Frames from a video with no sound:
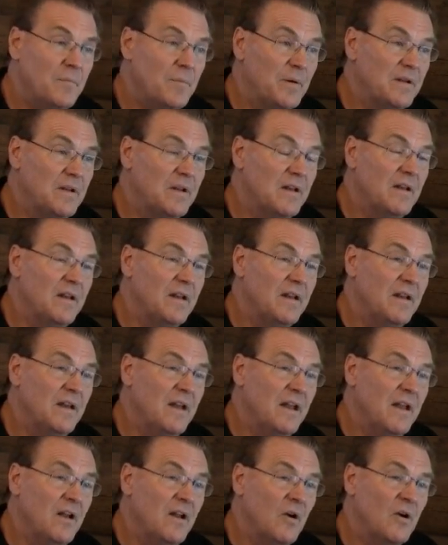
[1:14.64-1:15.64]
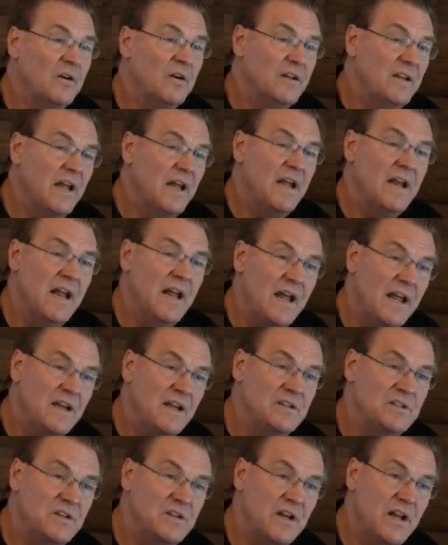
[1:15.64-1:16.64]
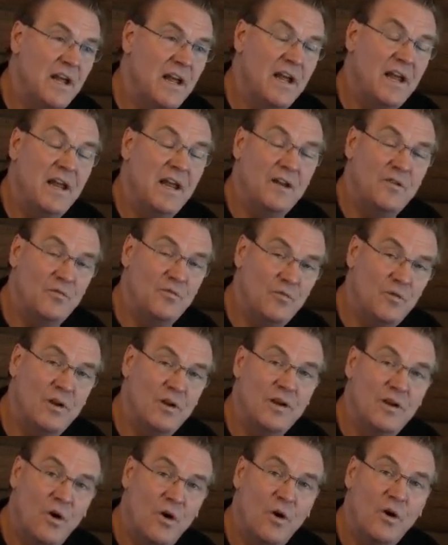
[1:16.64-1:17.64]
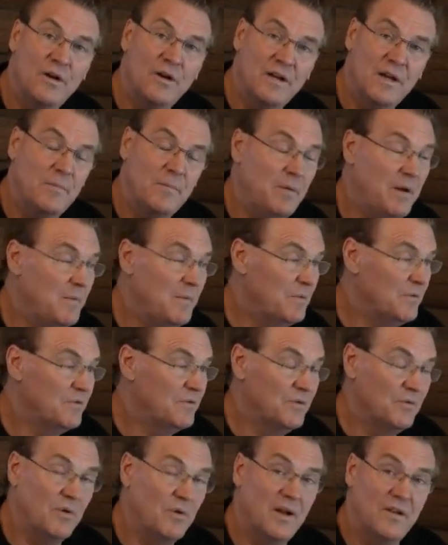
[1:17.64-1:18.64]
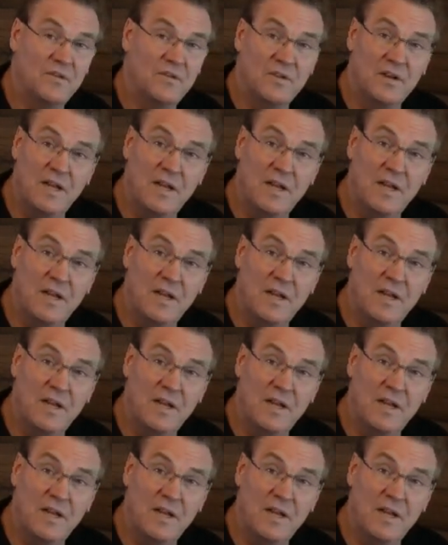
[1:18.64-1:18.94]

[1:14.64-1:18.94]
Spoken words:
But in our day and age today, it's really hard to get people to rest.